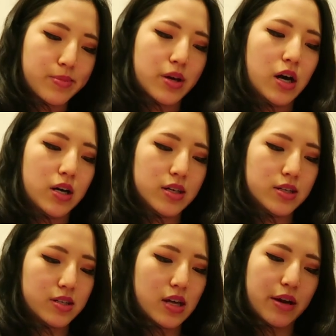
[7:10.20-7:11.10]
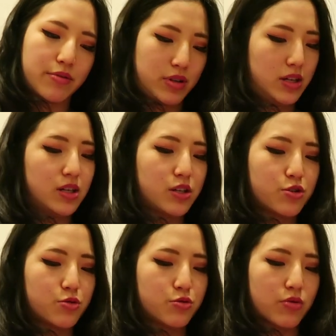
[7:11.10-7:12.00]
because I really need
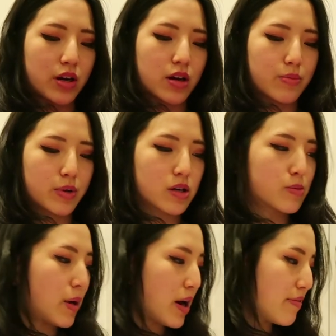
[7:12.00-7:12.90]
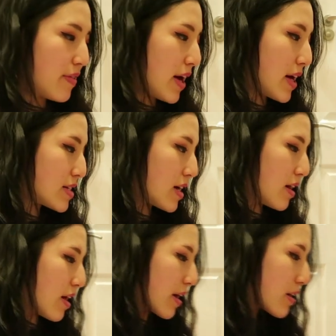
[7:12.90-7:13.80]
shoes right now because my flats
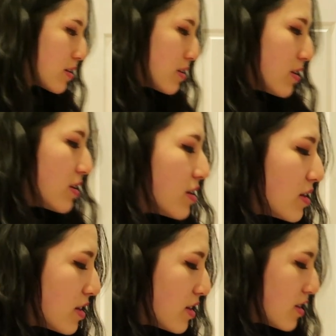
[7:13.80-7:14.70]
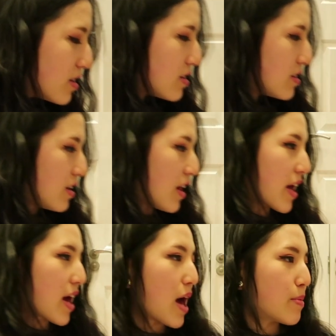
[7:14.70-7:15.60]
are like, they're
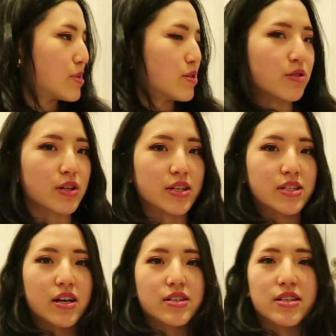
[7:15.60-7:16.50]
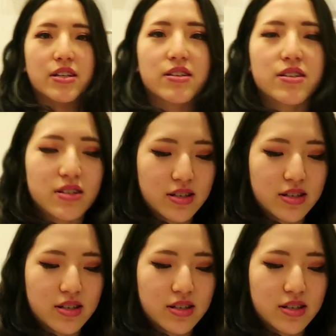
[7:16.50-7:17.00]
like absolutely disgusting.